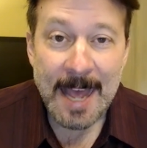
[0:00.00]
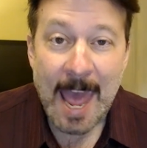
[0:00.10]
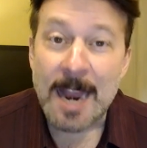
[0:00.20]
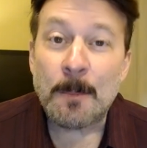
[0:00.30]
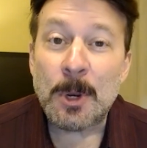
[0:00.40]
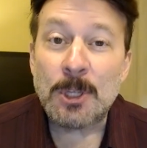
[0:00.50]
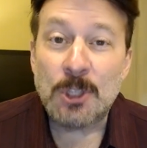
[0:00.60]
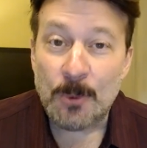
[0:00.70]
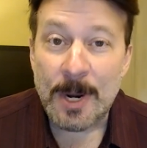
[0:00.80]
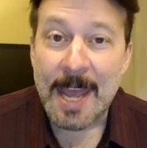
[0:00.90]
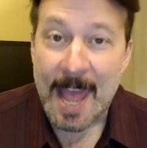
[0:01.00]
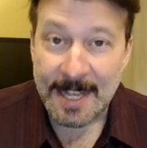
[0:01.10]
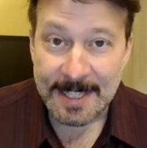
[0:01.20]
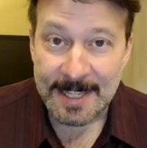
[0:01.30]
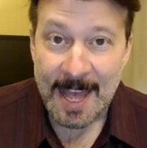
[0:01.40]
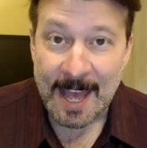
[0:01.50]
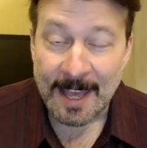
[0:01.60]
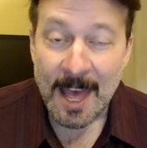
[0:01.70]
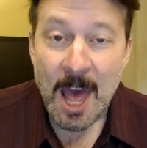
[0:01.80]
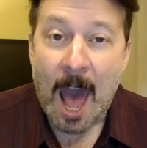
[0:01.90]
And I'm going to do it again
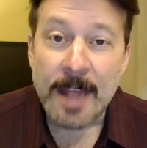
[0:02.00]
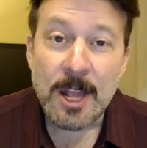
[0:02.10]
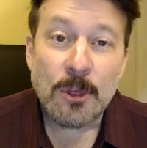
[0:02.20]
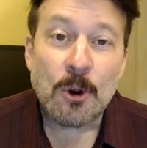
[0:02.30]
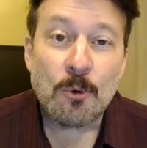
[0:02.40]
today. Another